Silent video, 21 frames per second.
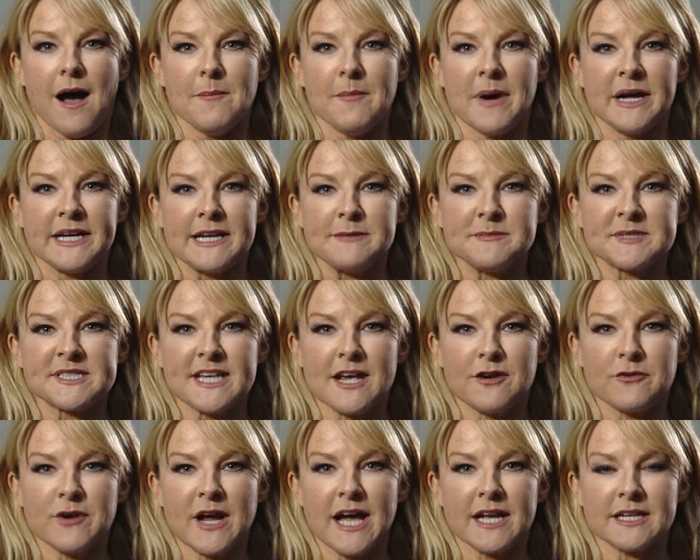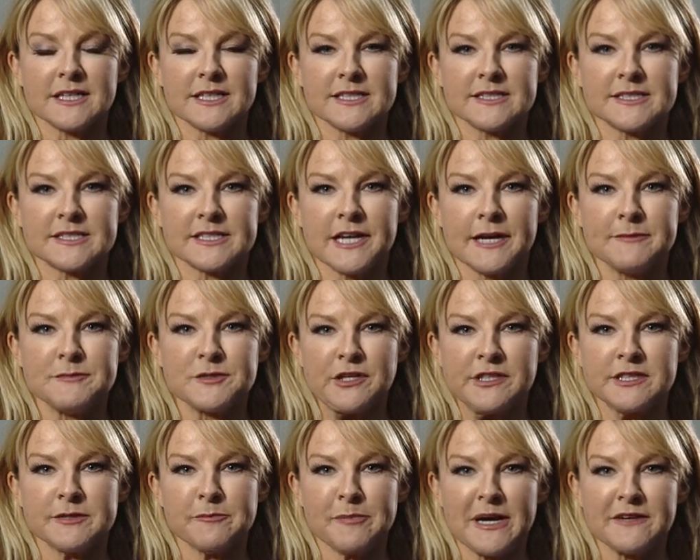My name's Sarah Hadland and I'm
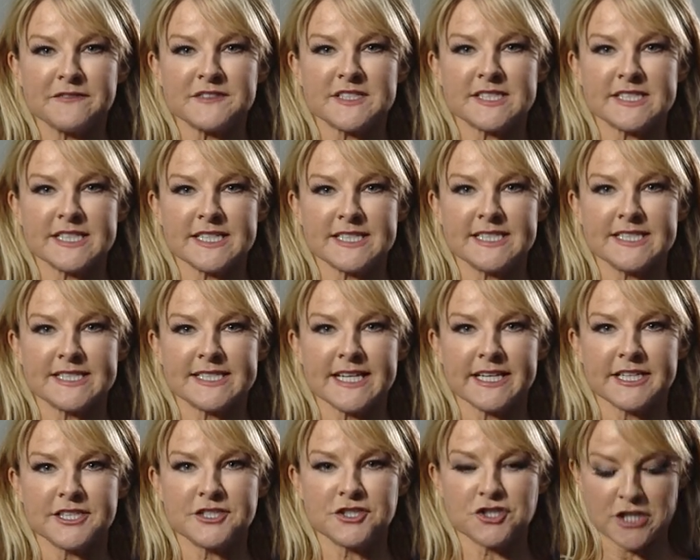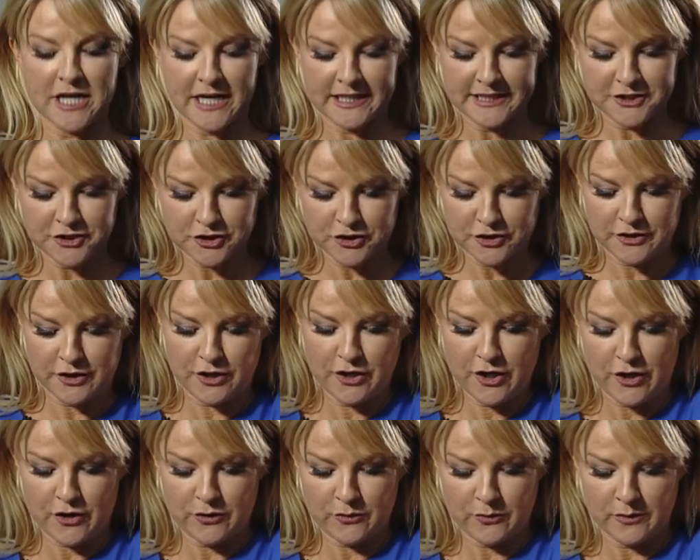doing the BAFTA 60-second challenge.
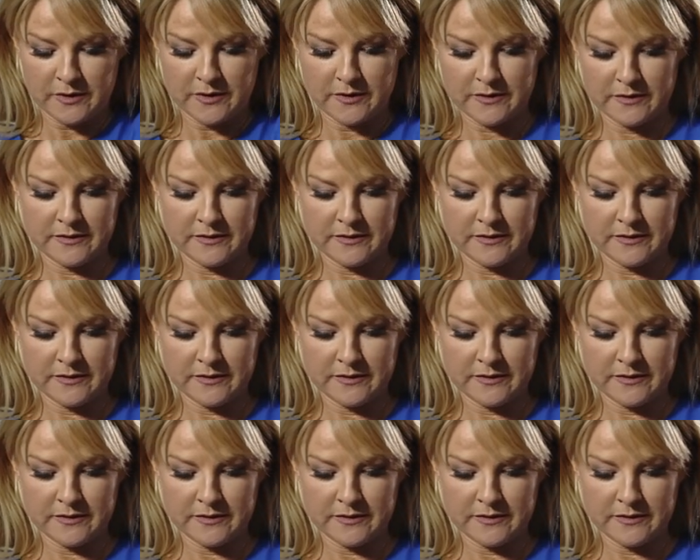Go.